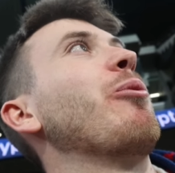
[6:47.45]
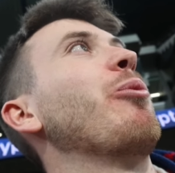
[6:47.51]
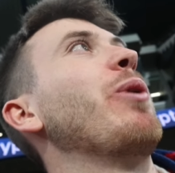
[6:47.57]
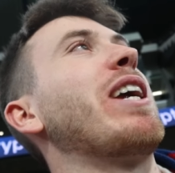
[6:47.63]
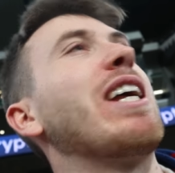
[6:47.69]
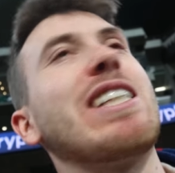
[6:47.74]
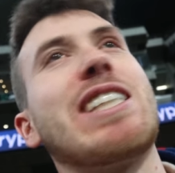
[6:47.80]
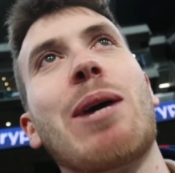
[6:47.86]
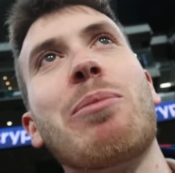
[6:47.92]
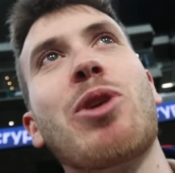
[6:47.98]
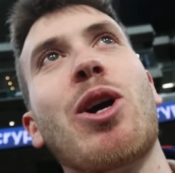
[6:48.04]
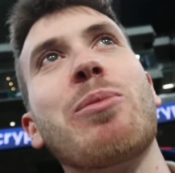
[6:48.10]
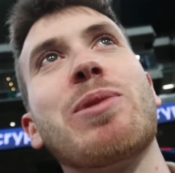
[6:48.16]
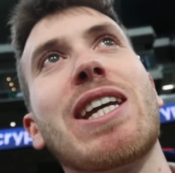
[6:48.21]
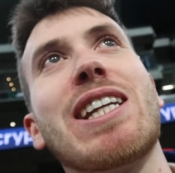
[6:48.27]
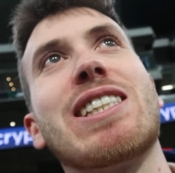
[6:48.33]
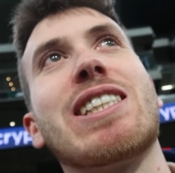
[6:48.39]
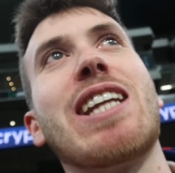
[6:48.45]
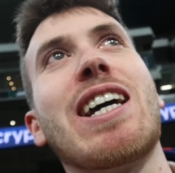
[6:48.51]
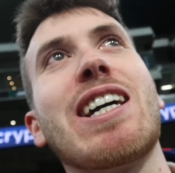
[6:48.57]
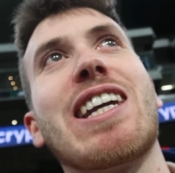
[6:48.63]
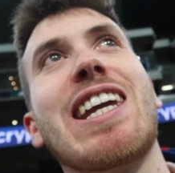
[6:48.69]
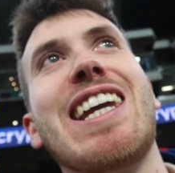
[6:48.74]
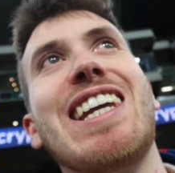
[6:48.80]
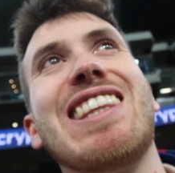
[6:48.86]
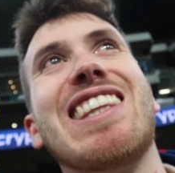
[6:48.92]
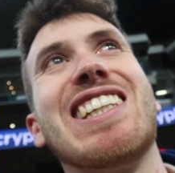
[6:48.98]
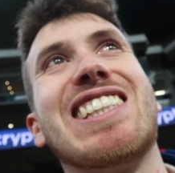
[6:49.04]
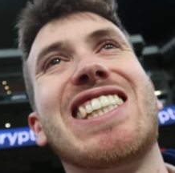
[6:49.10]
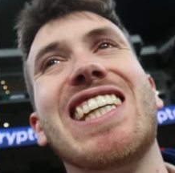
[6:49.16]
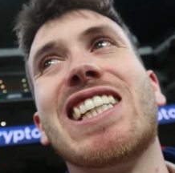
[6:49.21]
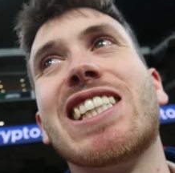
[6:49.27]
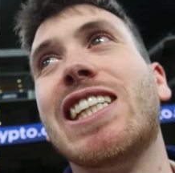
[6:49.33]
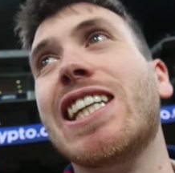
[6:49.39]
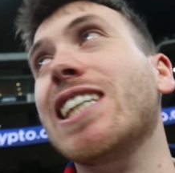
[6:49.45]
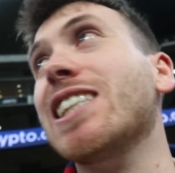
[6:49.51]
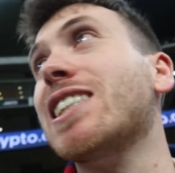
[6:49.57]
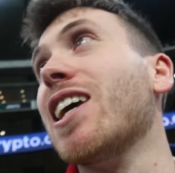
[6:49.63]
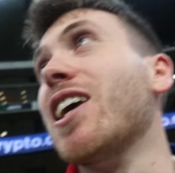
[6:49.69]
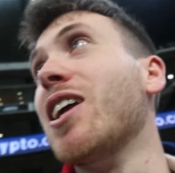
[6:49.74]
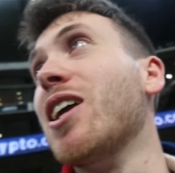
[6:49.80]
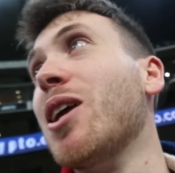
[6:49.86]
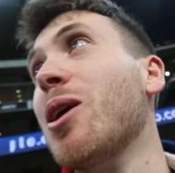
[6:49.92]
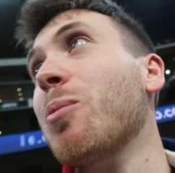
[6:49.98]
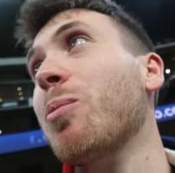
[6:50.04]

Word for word: We can sometimes get stuck in the 60s